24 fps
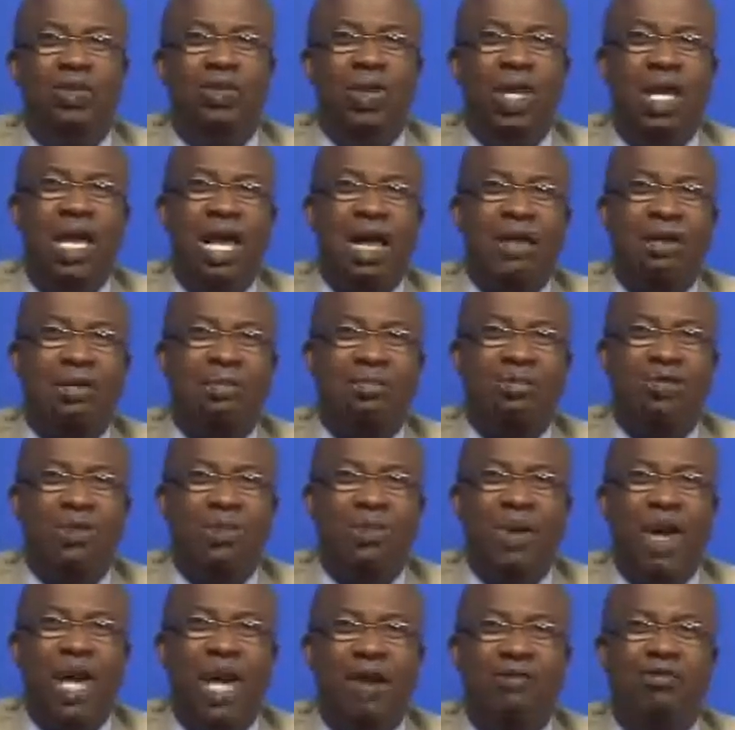We
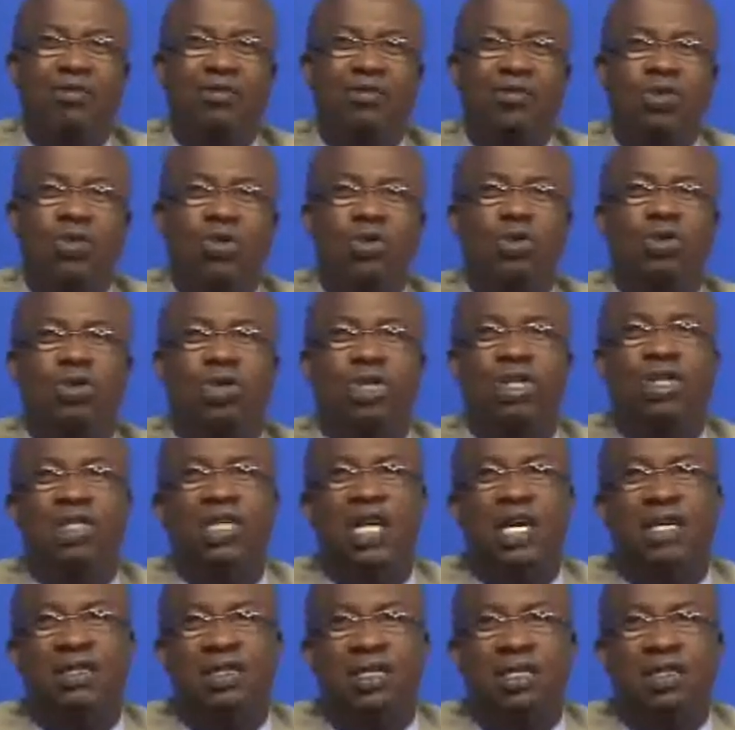might have to go to the
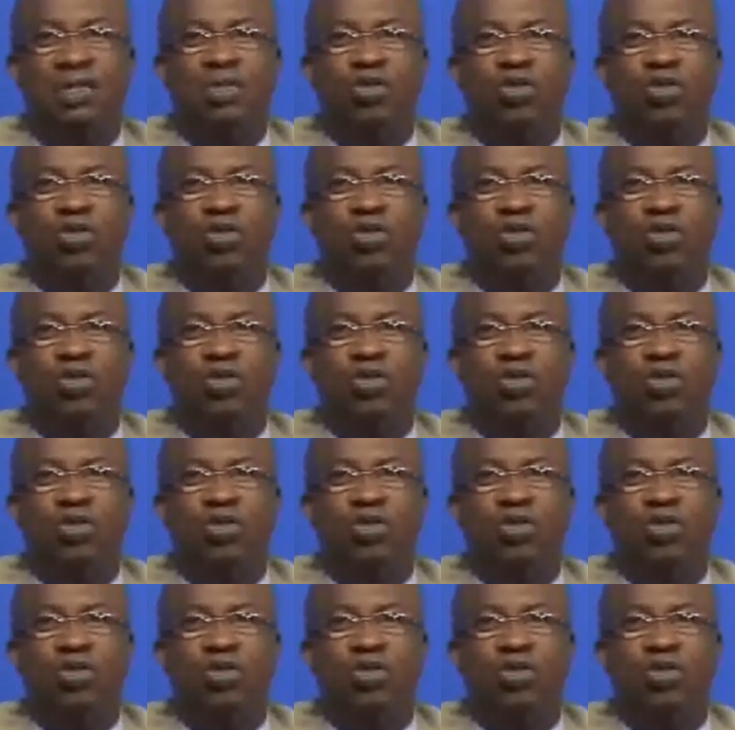testes